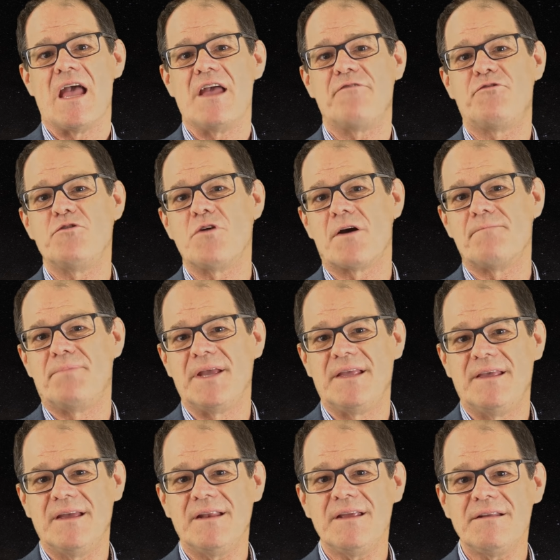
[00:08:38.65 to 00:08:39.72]
If you are
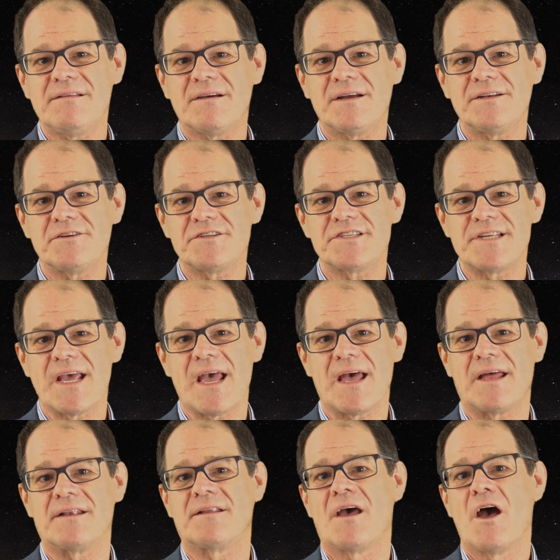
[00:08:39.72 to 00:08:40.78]
beginning to
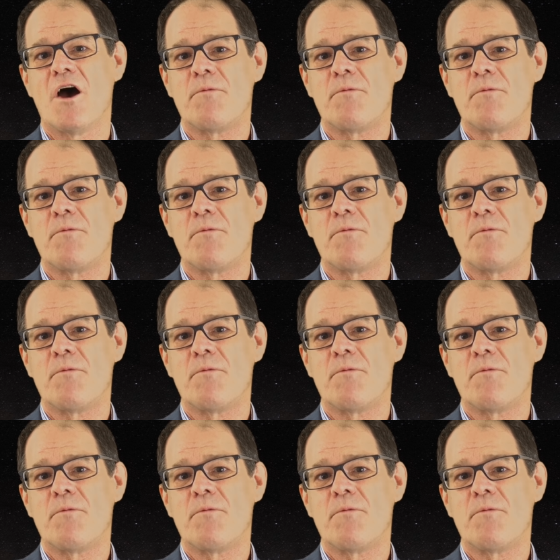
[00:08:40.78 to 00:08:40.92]
understand,